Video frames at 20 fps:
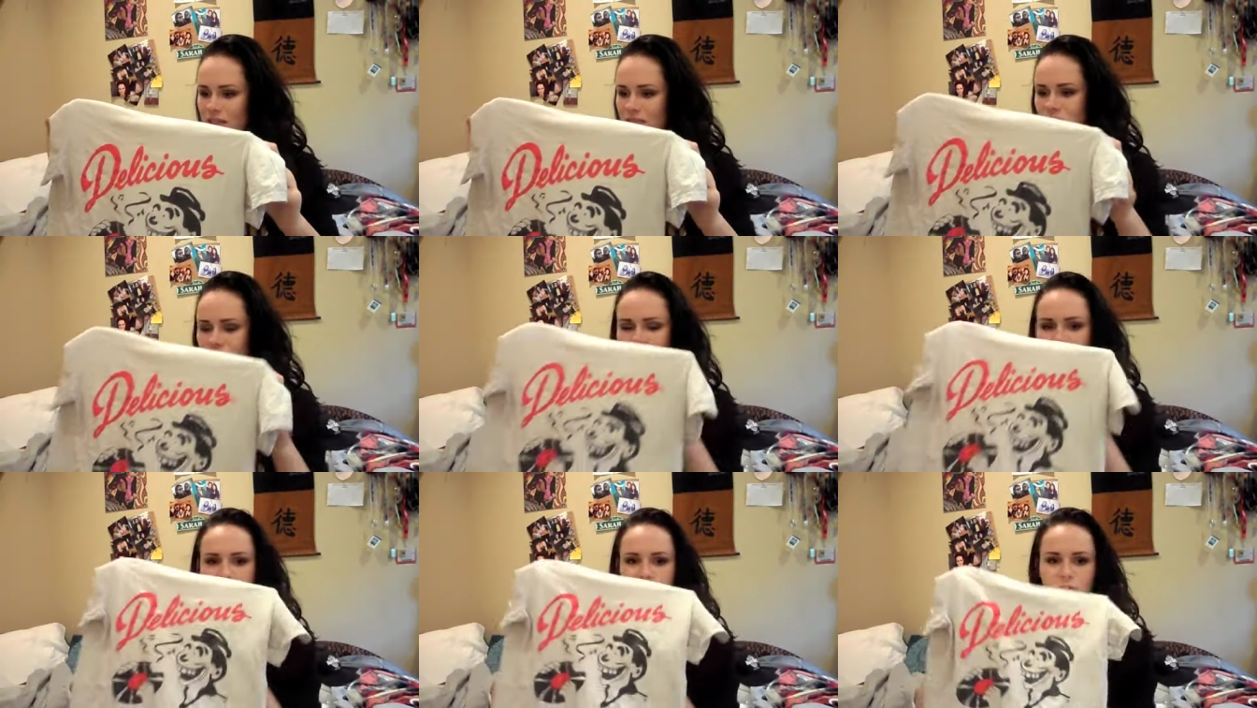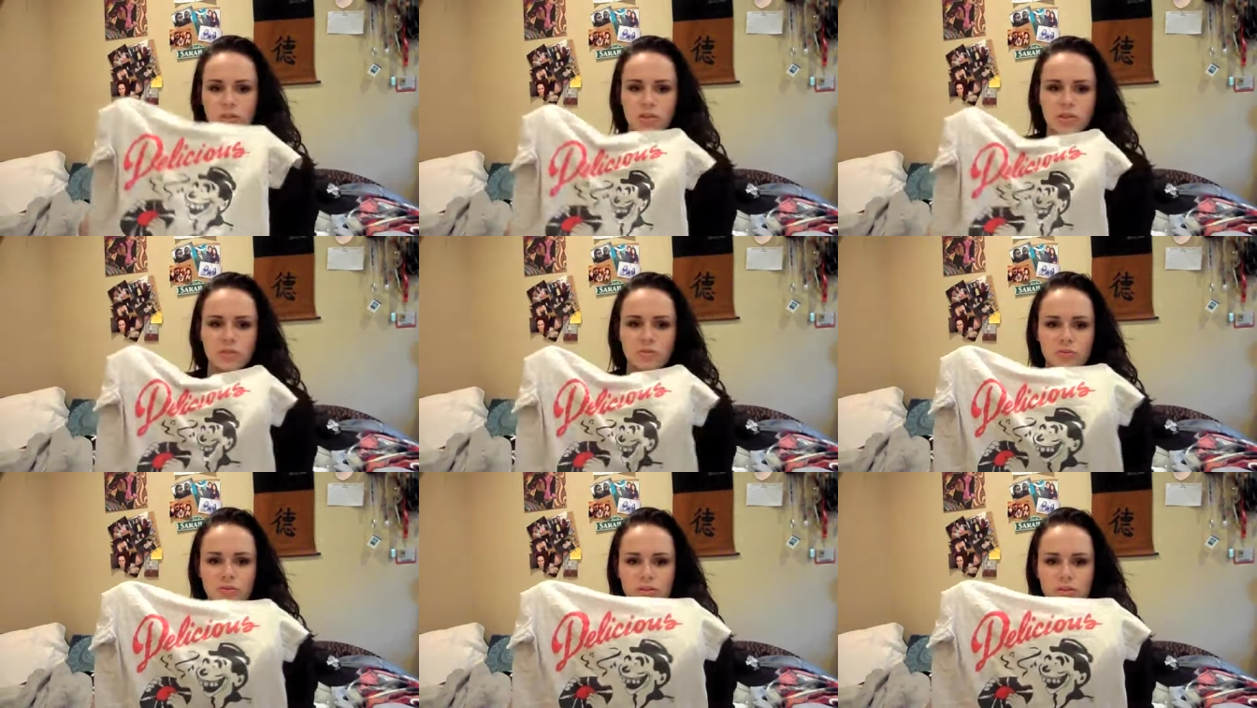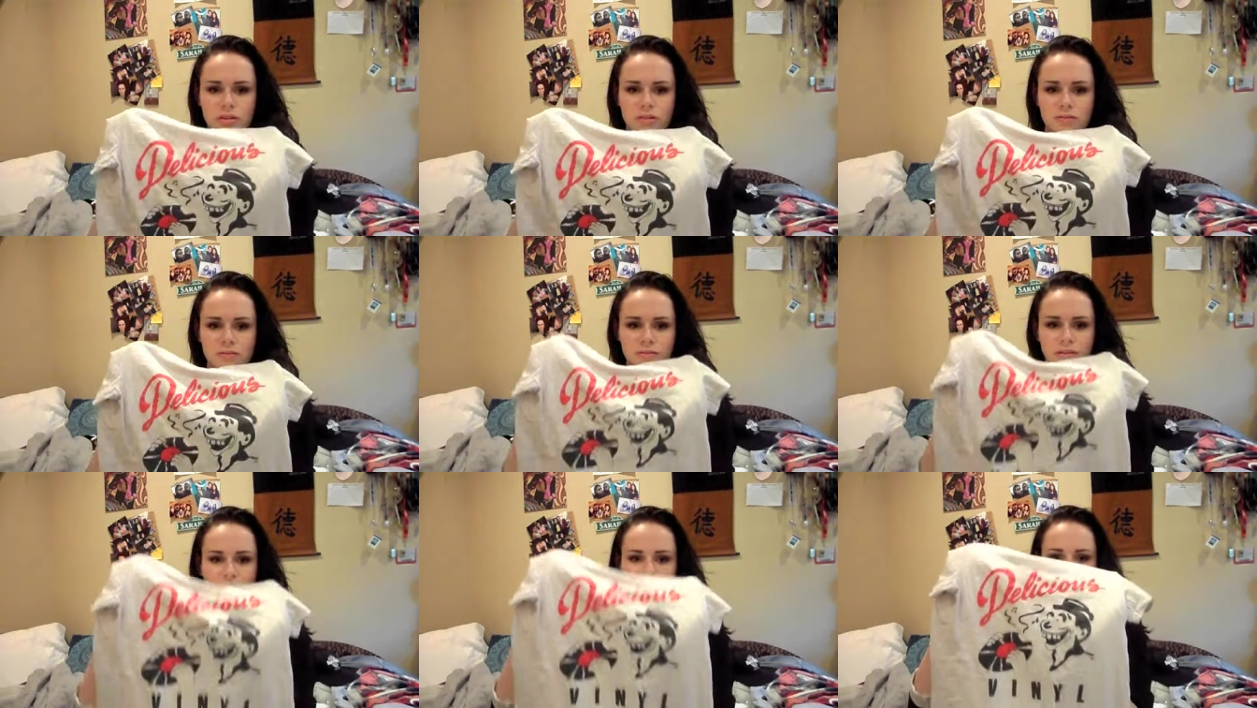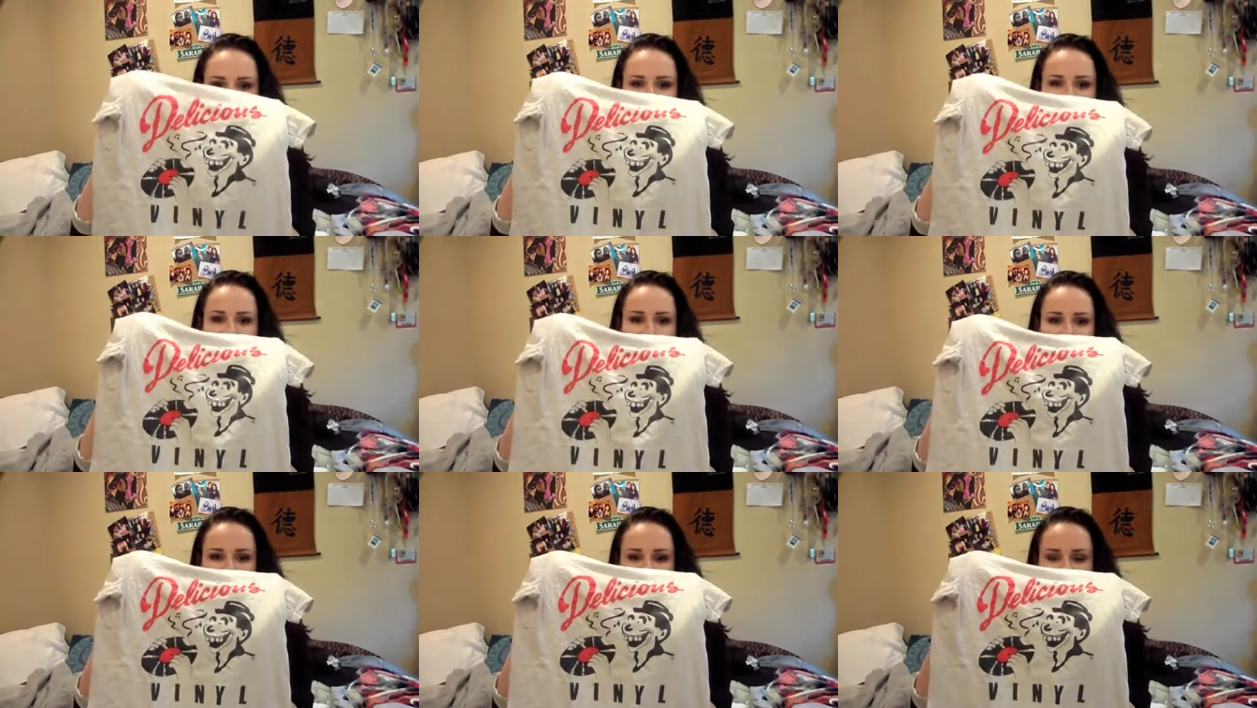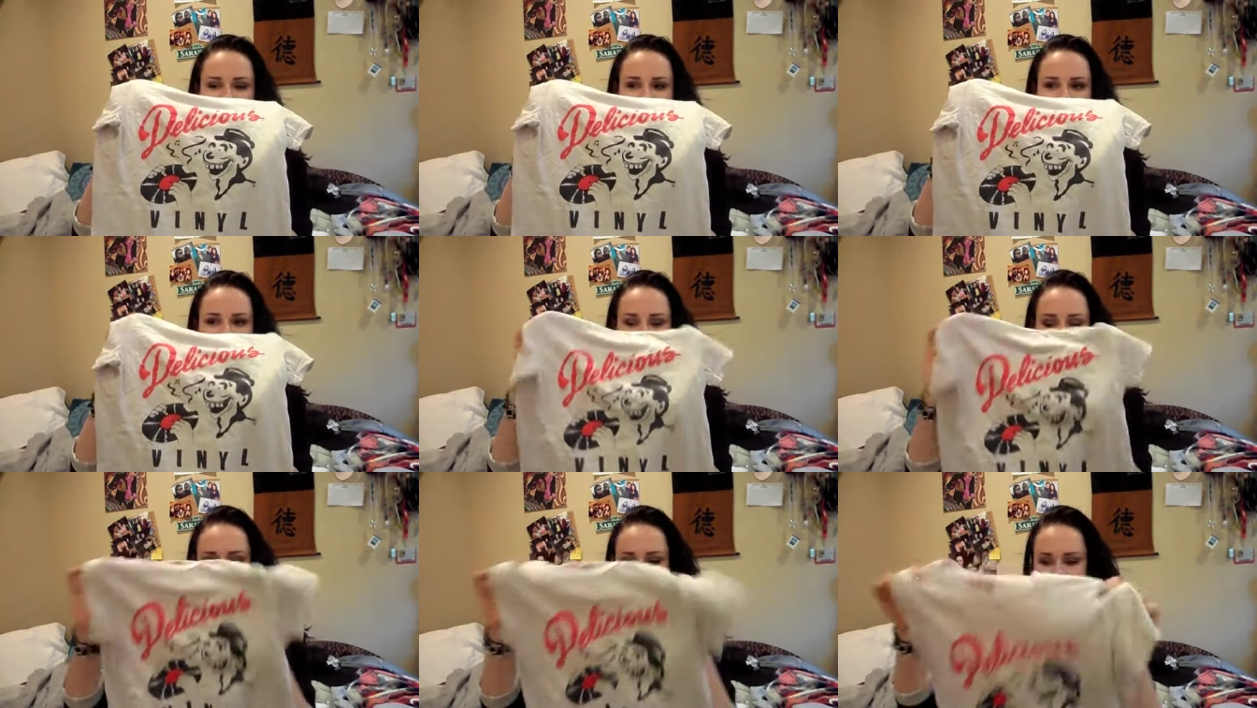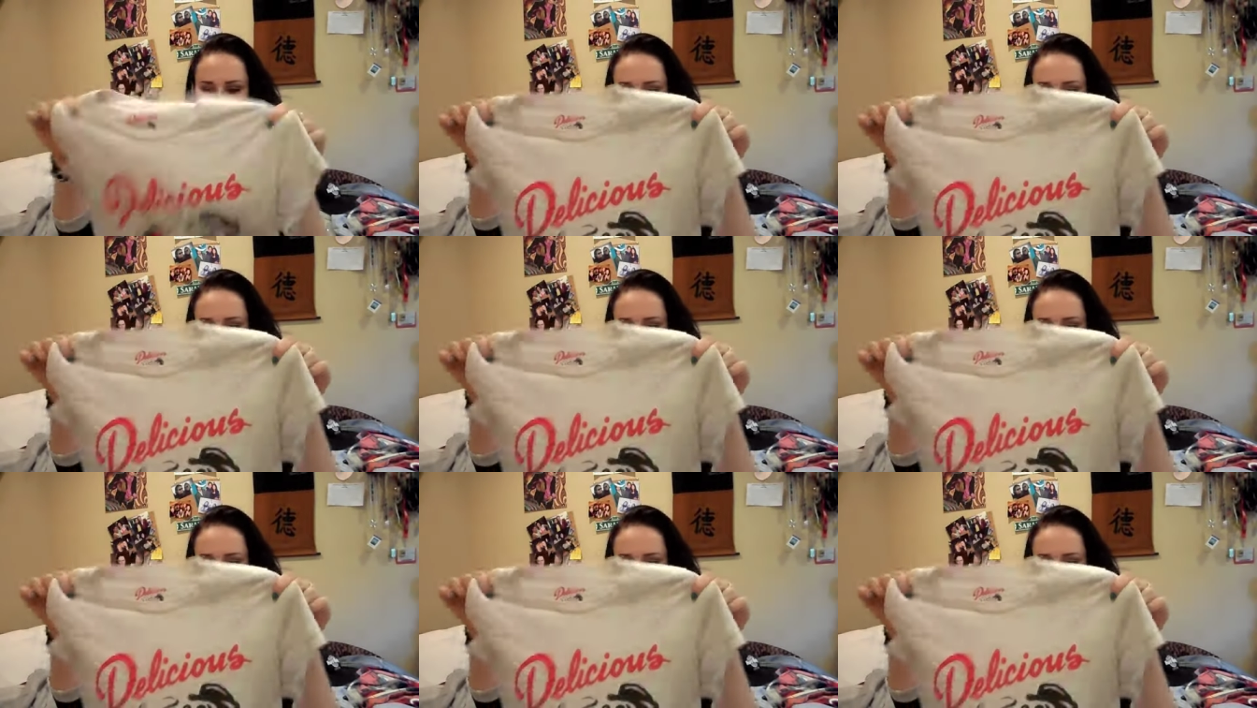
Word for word: Super cute. I love this.